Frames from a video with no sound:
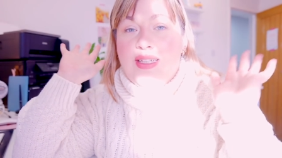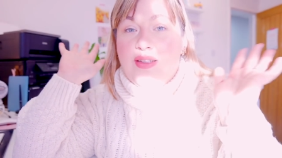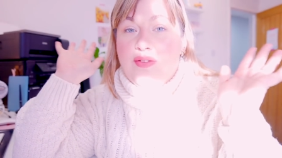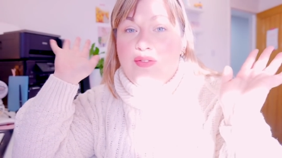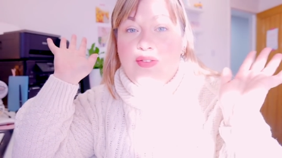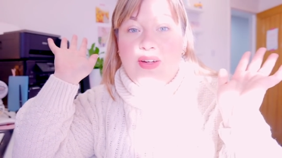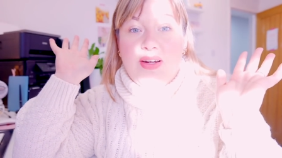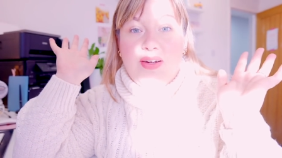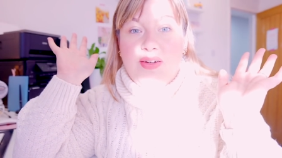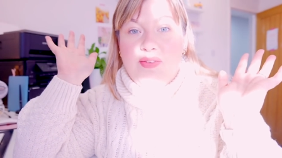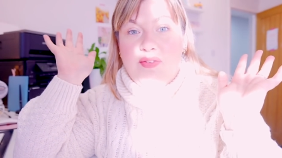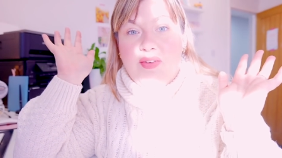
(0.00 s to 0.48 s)

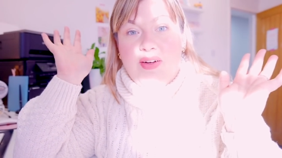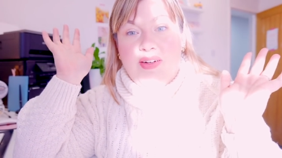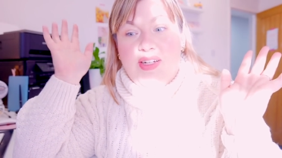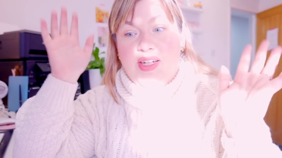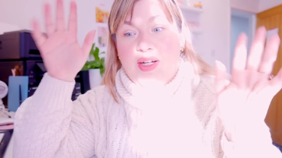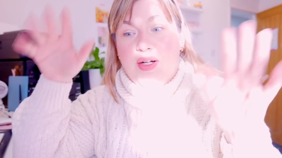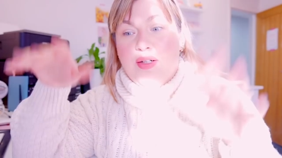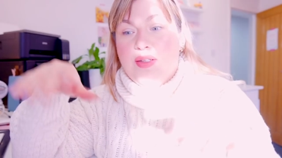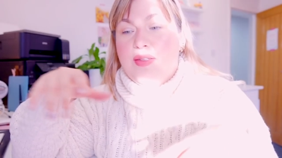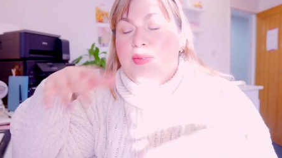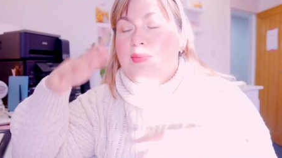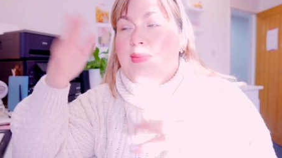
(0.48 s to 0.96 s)
Very, very
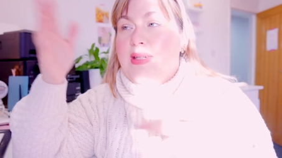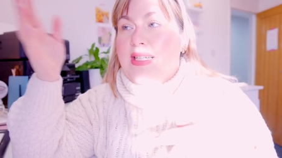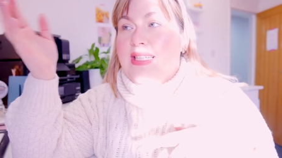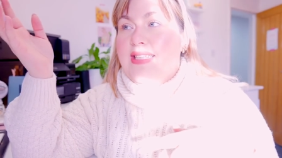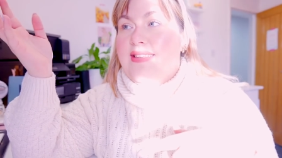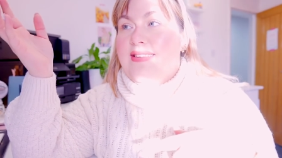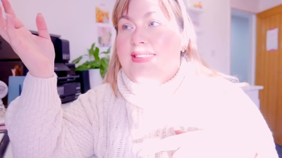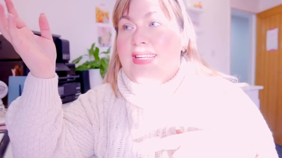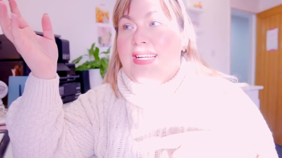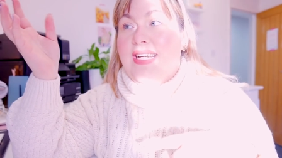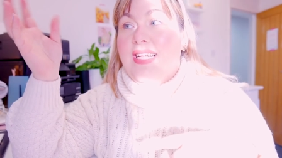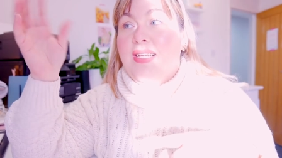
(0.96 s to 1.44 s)
odd. Me
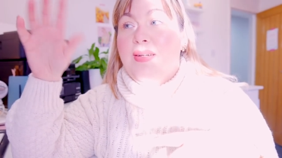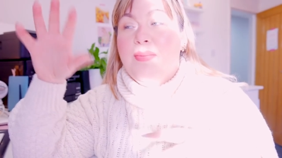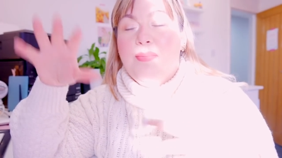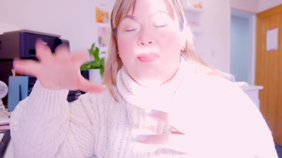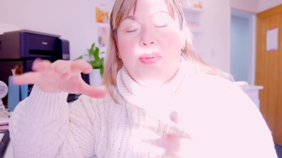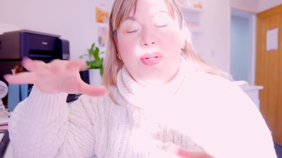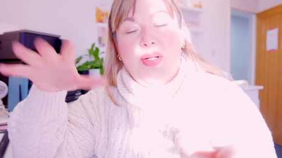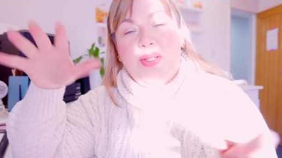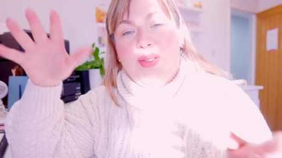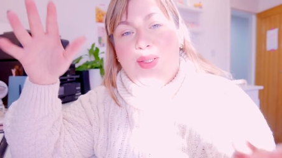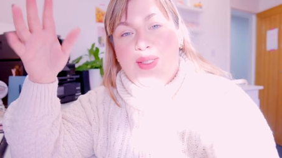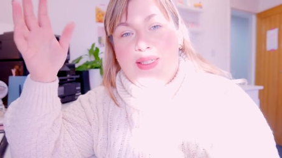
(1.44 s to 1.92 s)
and Dean
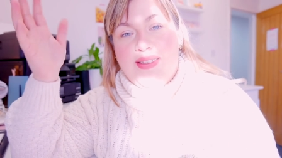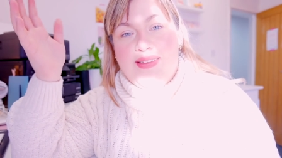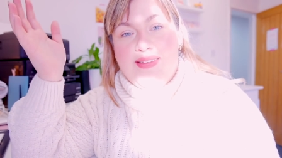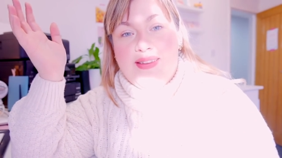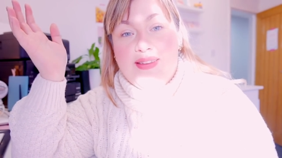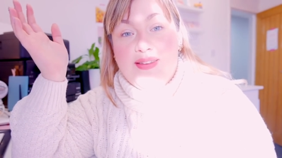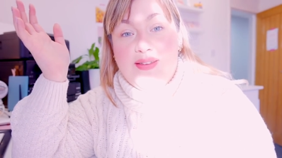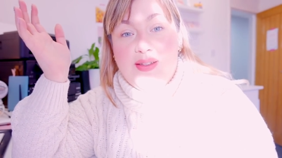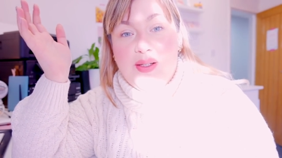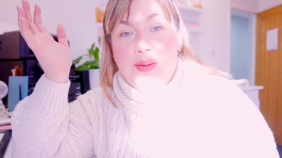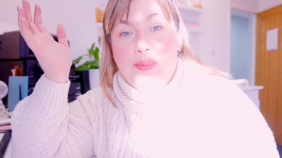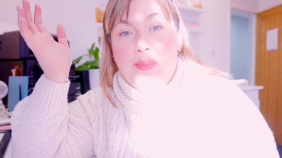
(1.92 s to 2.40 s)
purchased
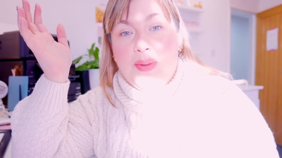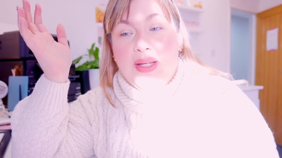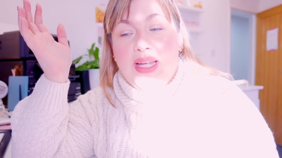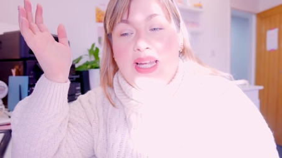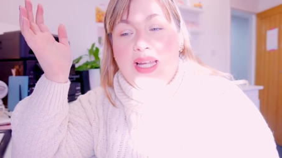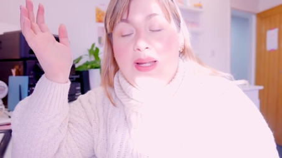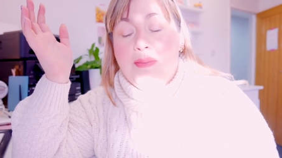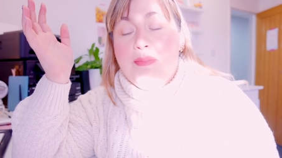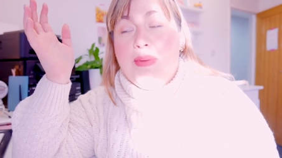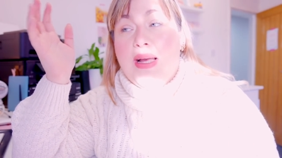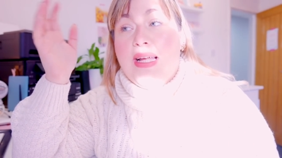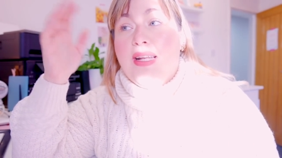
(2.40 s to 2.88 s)
a Super
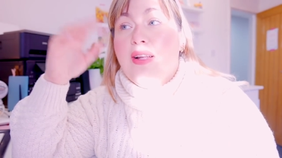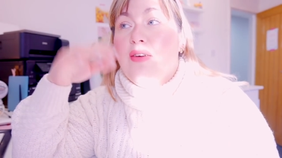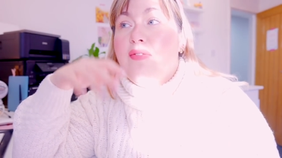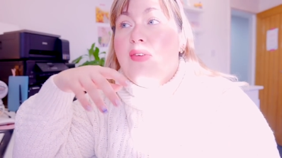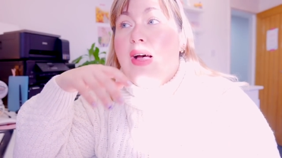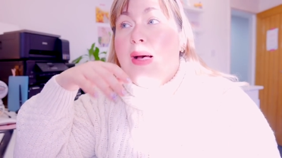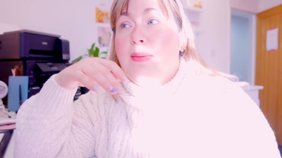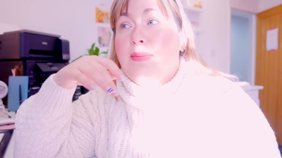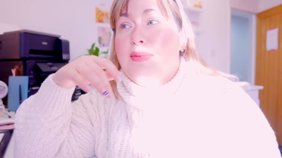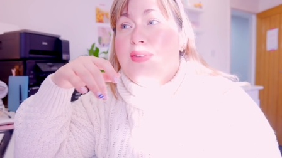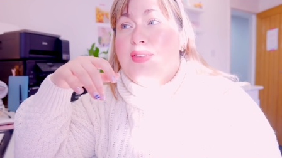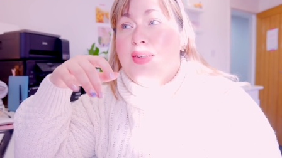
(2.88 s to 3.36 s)
King bed off
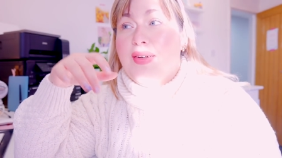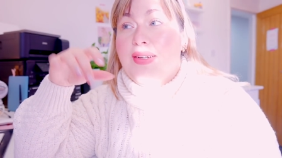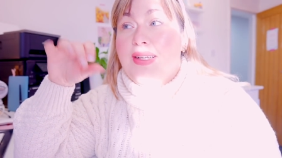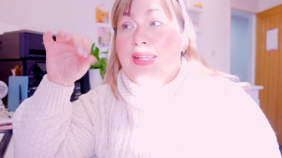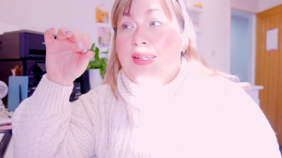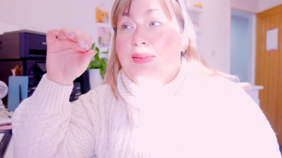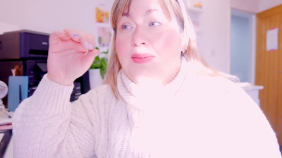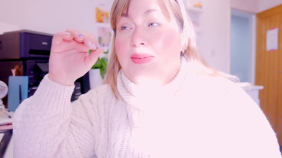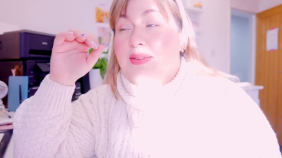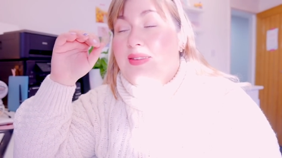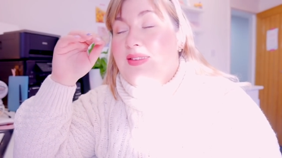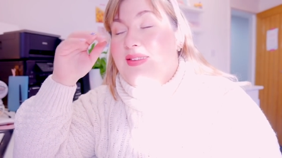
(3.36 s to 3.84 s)
Amazon.
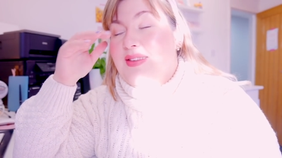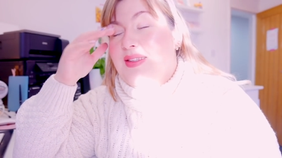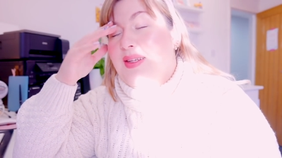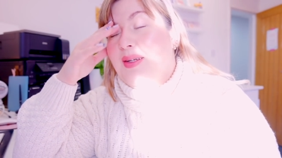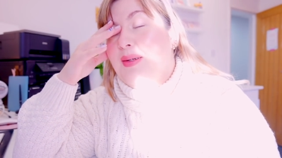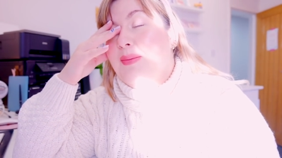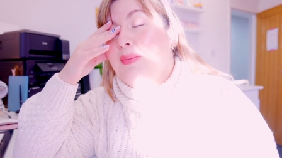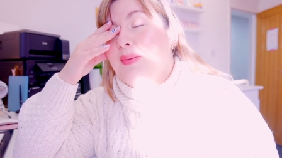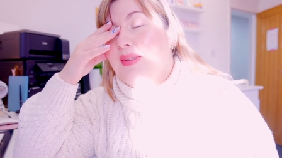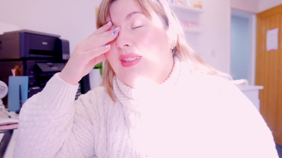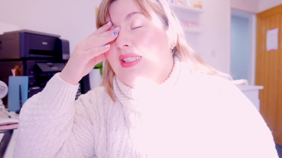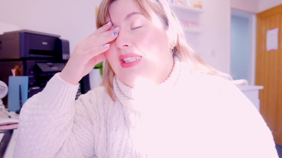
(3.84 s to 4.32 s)
It was
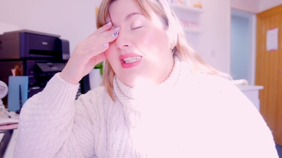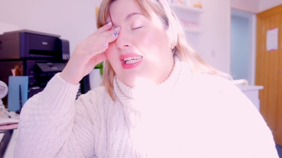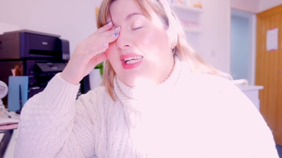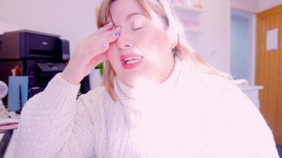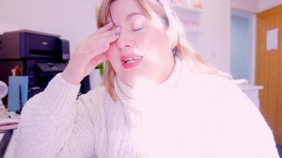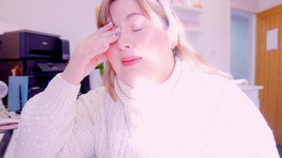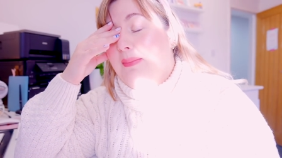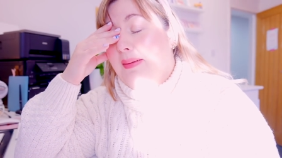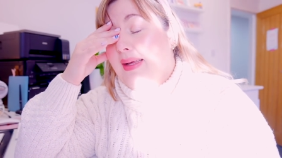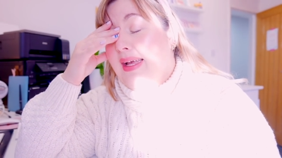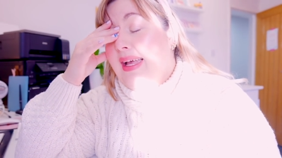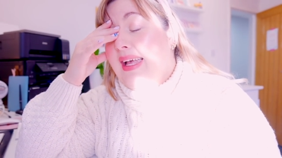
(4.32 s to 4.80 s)
super
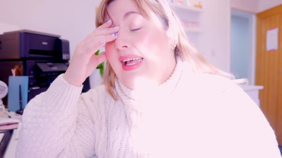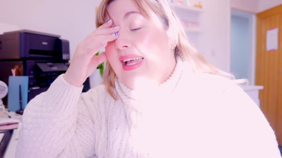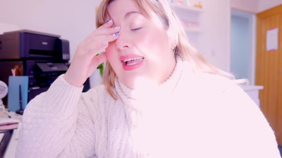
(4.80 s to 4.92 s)
cheap.